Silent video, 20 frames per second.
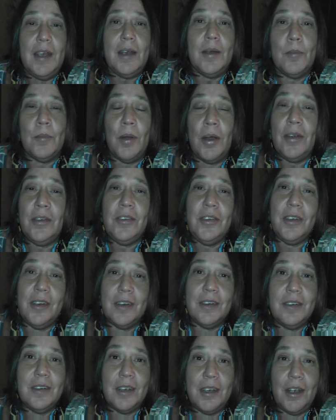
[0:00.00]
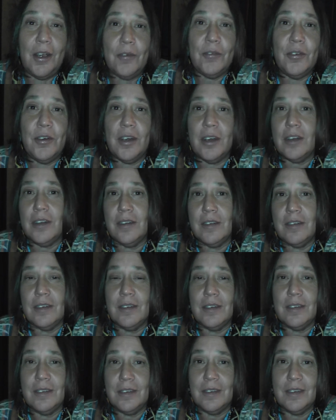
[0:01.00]
I'm also going to tell you how far this
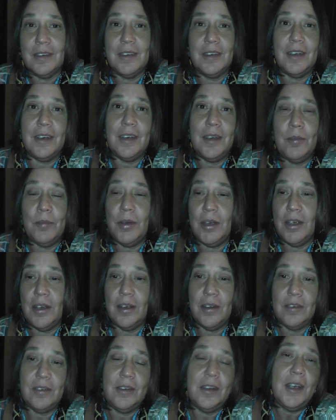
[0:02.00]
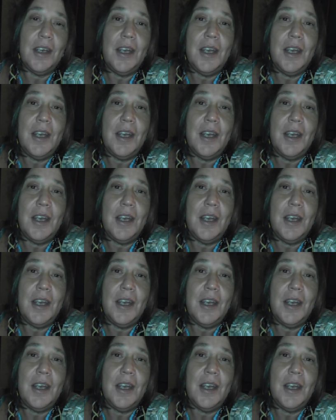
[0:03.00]
is getting, because